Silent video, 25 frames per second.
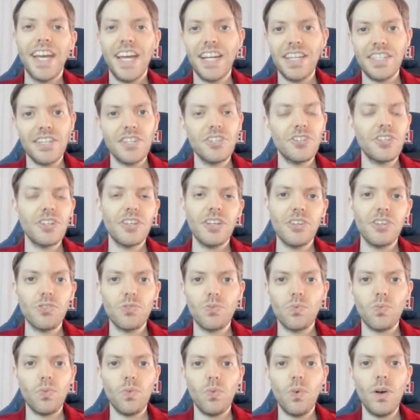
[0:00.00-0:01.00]
And essentially
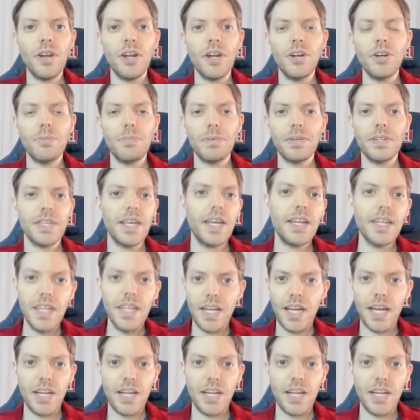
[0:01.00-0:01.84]
goes 100%